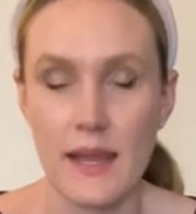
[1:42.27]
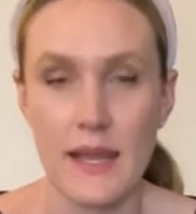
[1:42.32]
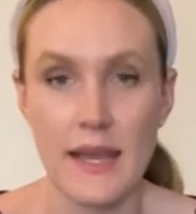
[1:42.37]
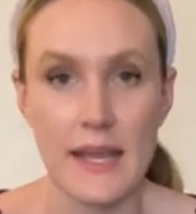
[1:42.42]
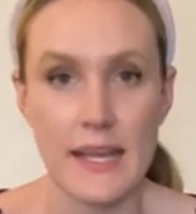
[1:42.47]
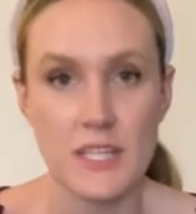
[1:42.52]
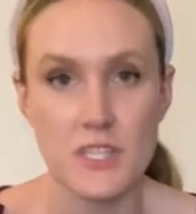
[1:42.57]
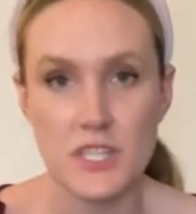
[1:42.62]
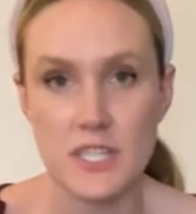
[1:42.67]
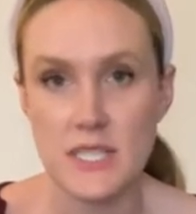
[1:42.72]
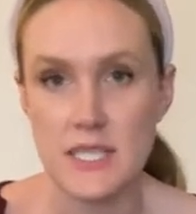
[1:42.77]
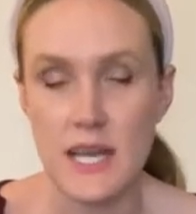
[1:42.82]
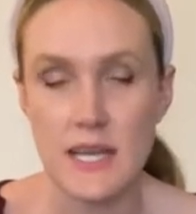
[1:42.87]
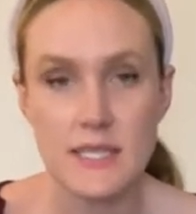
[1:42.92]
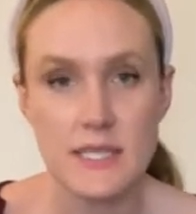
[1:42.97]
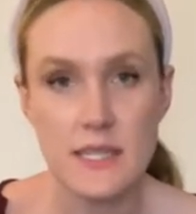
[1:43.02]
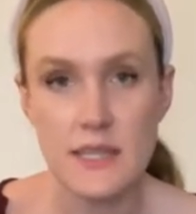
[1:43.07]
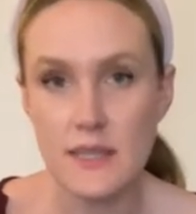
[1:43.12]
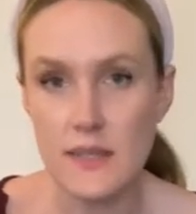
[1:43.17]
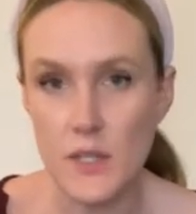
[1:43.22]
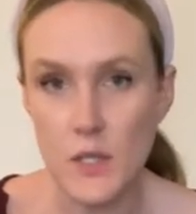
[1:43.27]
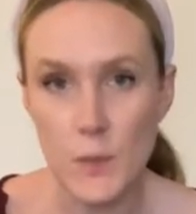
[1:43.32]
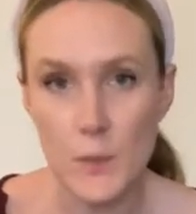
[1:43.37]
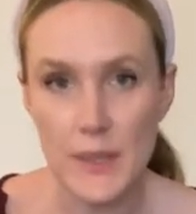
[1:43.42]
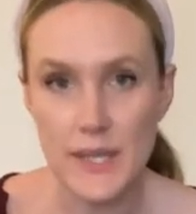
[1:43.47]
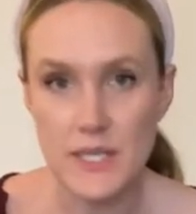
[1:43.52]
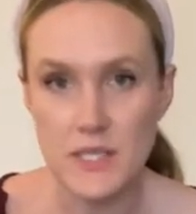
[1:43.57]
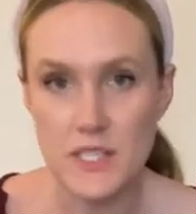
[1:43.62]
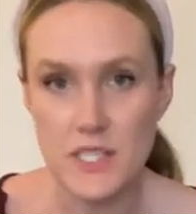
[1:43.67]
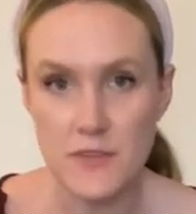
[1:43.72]
It just has a little
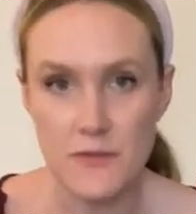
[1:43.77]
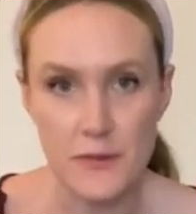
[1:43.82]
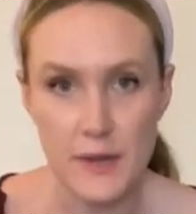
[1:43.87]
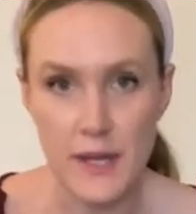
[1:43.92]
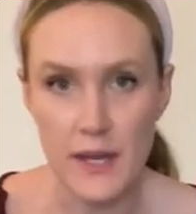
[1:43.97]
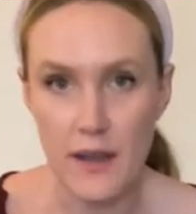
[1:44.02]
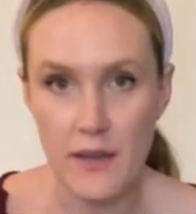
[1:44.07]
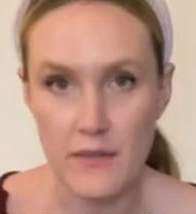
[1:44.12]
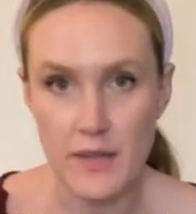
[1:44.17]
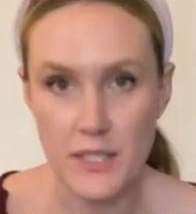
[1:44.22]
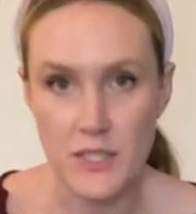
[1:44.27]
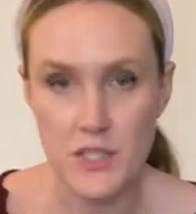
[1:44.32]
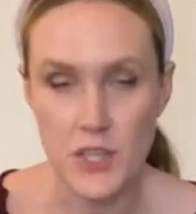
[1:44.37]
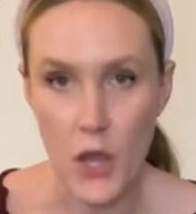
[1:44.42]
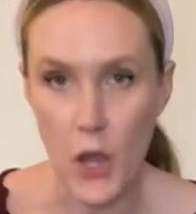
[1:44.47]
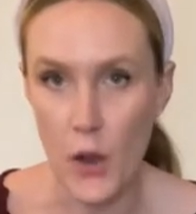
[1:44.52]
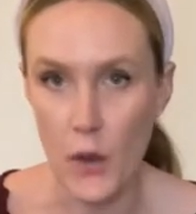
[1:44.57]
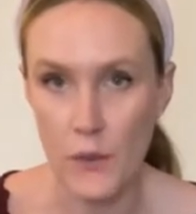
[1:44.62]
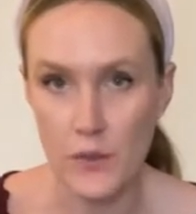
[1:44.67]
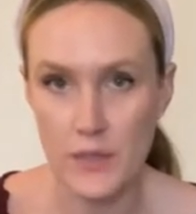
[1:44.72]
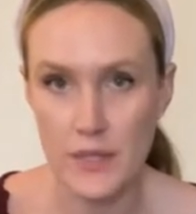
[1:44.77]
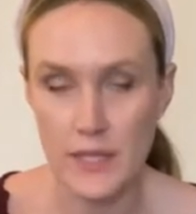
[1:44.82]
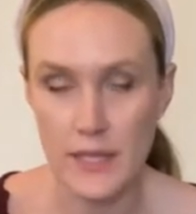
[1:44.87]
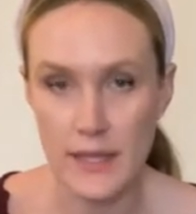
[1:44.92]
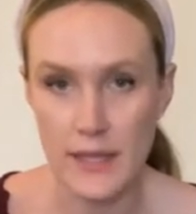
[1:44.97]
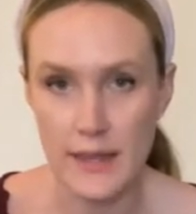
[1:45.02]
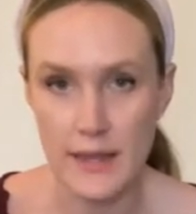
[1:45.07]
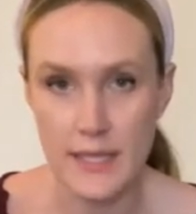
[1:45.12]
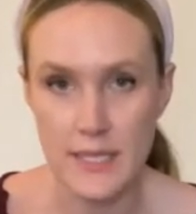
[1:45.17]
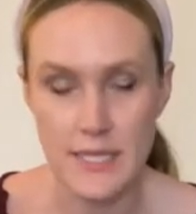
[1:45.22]
bit different of a tone
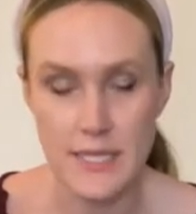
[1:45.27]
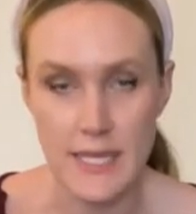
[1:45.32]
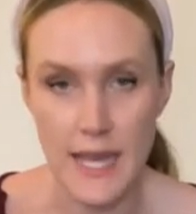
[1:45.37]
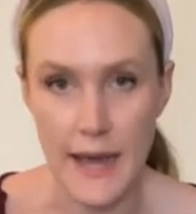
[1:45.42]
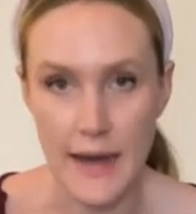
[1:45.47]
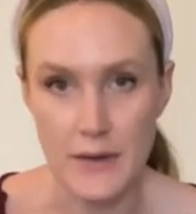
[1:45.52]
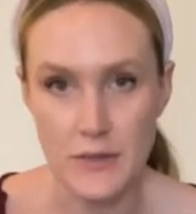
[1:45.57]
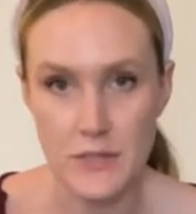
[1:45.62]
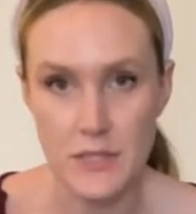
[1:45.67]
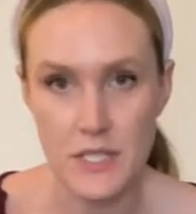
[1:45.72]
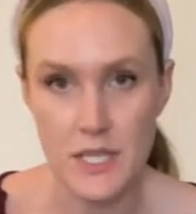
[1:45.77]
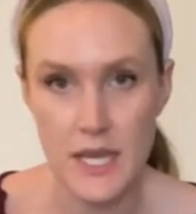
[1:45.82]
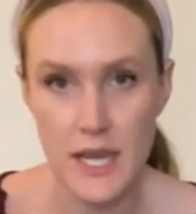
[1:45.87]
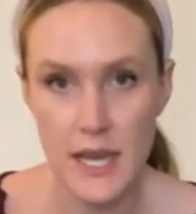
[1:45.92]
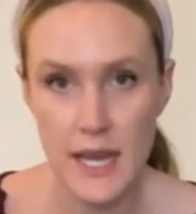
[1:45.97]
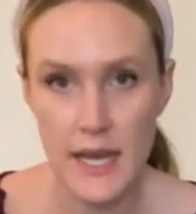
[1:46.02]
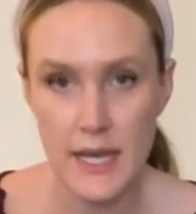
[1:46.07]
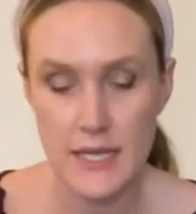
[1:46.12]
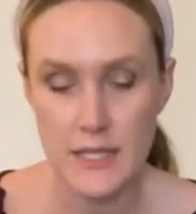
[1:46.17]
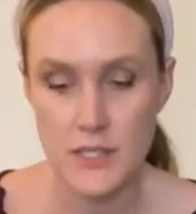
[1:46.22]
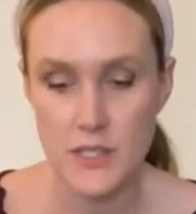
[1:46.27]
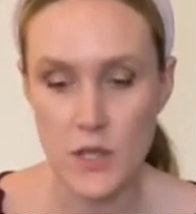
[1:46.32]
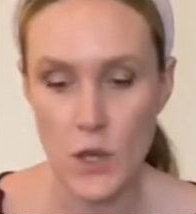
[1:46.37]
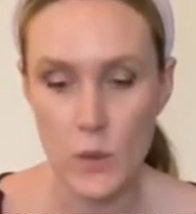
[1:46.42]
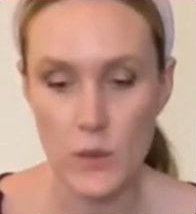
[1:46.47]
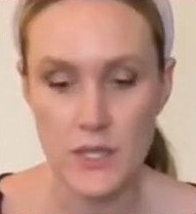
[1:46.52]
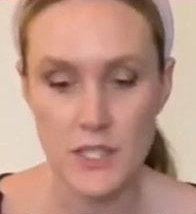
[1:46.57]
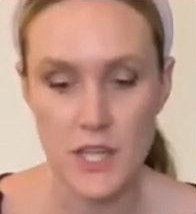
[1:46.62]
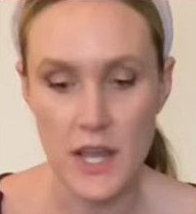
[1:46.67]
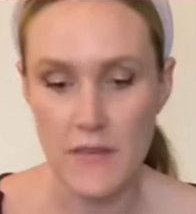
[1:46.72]
in the sound. So
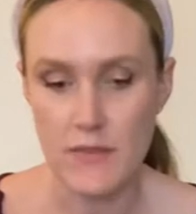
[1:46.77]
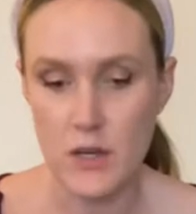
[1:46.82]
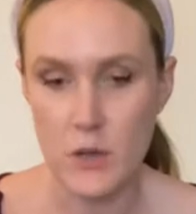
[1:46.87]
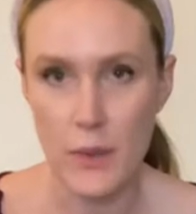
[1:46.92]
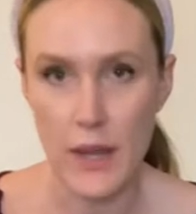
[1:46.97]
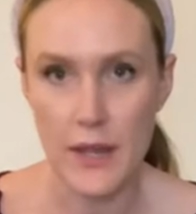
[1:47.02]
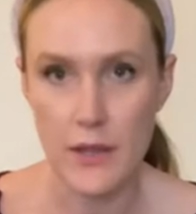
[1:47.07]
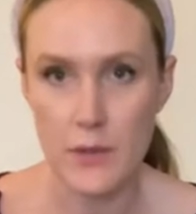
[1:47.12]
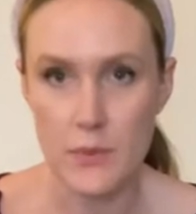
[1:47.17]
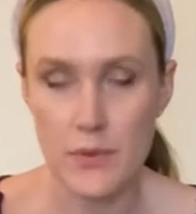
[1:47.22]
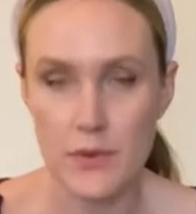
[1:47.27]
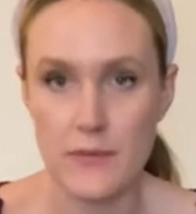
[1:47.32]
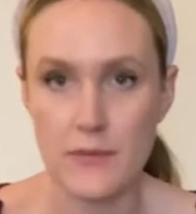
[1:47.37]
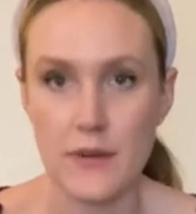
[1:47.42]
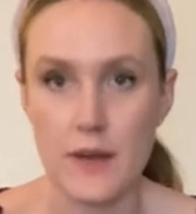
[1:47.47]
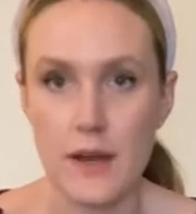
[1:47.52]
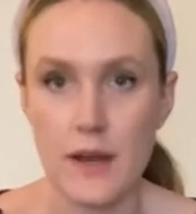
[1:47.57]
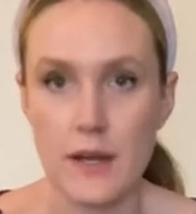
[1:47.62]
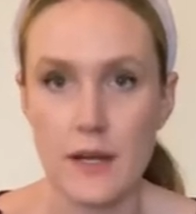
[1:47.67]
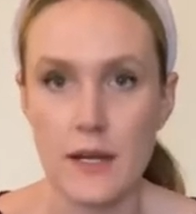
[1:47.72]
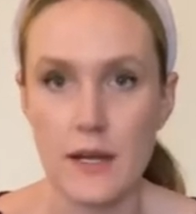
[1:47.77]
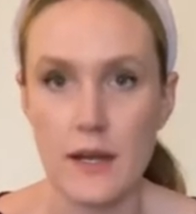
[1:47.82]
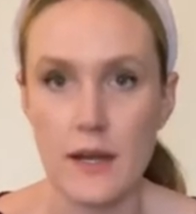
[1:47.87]
whichever way you prefer,